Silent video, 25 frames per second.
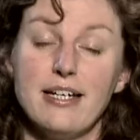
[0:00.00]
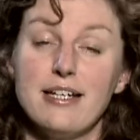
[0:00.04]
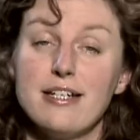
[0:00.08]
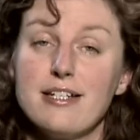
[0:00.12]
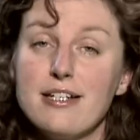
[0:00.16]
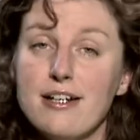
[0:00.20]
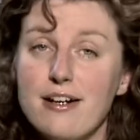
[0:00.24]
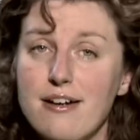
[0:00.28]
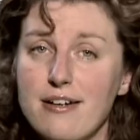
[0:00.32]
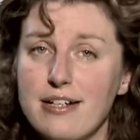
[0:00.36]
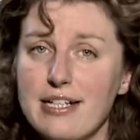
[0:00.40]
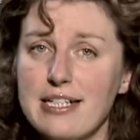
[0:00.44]

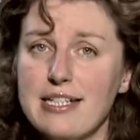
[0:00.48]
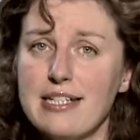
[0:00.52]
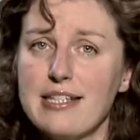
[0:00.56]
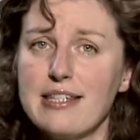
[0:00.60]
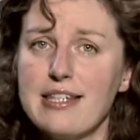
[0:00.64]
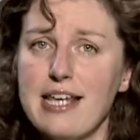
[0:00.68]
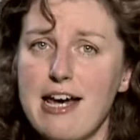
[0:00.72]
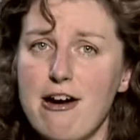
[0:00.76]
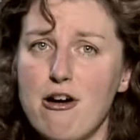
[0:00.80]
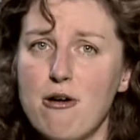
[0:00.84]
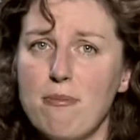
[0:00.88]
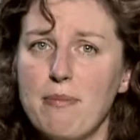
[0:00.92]
Targeted
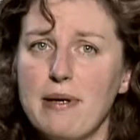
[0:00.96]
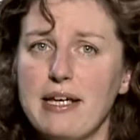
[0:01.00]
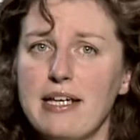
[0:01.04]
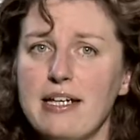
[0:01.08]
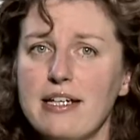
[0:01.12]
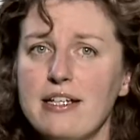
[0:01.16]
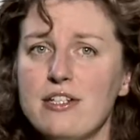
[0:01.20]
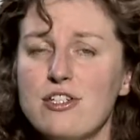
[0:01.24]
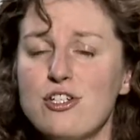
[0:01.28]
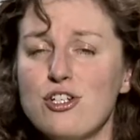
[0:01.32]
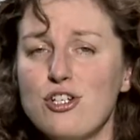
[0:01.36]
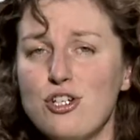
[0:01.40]
therapy
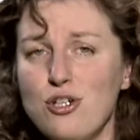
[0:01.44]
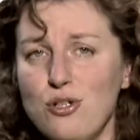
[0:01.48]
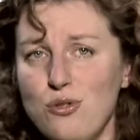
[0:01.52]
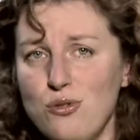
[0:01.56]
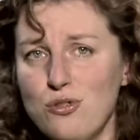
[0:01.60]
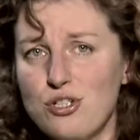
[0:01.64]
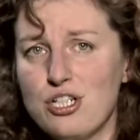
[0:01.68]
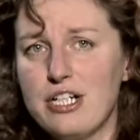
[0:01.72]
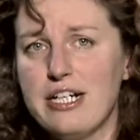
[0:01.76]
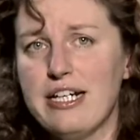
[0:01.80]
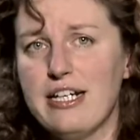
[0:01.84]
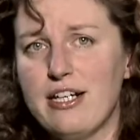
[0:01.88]
is
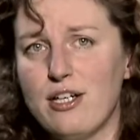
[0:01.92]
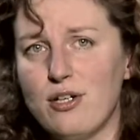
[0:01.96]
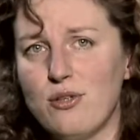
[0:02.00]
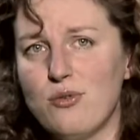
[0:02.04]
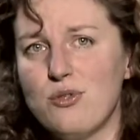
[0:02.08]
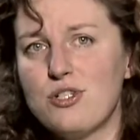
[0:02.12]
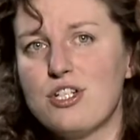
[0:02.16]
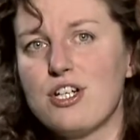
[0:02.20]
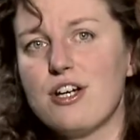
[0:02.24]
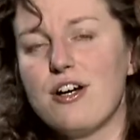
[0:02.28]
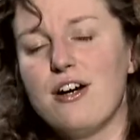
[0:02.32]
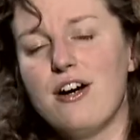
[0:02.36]
usually
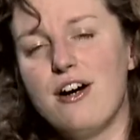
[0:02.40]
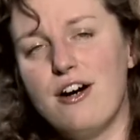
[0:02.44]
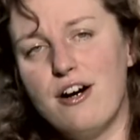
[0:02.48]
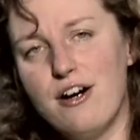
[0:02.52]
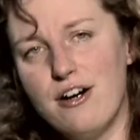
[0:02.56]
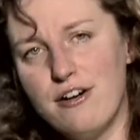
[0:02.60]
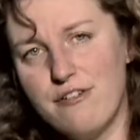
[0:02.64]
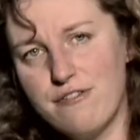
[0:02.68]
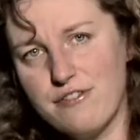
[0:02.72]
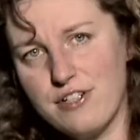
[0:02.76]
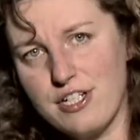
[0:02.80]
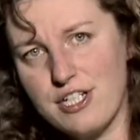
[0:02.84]
used
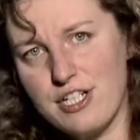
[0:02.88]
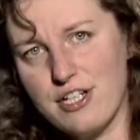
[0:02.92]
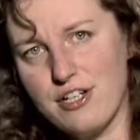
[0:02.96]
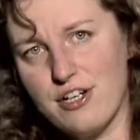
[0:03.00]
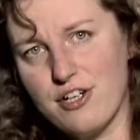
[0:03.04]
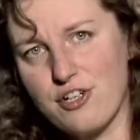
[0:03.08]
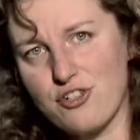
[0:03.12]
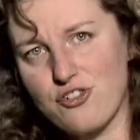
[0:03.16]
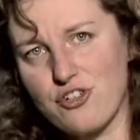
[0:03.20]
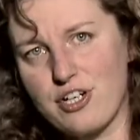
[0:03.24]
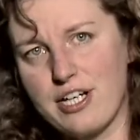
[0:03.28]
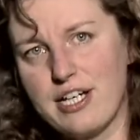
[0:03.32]
after
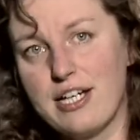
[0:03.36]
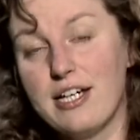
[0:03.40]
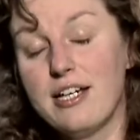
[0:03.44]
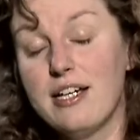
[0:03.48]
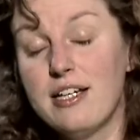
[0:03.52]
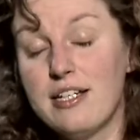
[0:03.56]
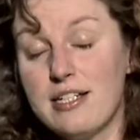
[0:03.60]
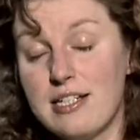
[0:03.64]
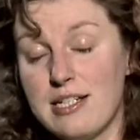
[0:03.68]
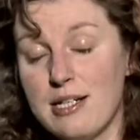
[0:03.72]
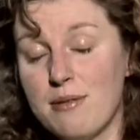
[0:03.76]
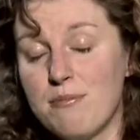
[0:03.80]
surgery
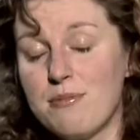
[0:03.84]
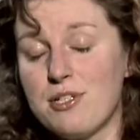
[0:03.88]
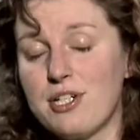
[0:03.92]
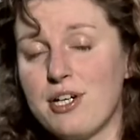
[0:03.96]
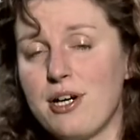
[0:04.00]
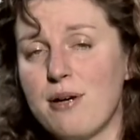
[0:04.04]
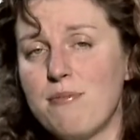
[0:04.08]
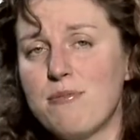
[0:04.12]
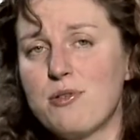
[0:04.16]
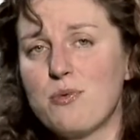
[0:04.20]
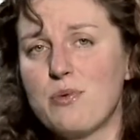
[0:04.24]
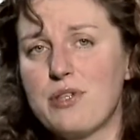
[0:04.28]
and
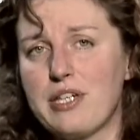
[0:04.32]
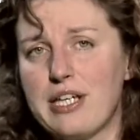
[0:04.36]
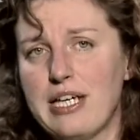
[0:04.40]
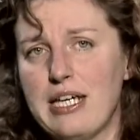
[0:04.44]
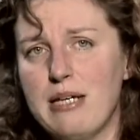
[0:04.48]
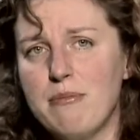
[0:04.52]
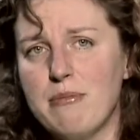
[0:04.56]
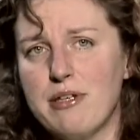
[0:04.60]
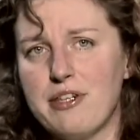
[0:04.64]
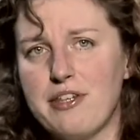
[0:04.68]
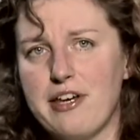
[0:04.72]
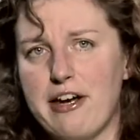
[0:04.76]
sometimes with
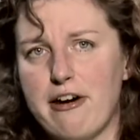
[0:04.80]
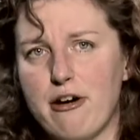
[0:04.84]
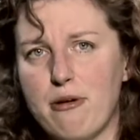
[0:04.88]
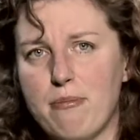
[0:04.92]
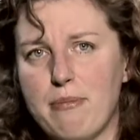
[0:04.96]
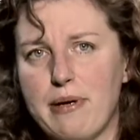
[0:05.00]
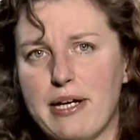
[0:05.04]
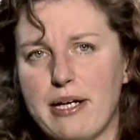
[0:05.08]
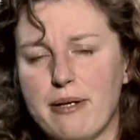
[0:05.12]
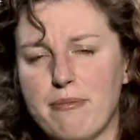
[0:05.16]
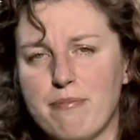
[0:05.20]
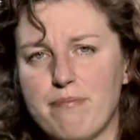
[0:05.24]

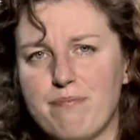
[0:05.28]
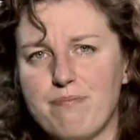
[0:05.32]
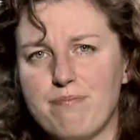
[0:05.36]
chemotherapy.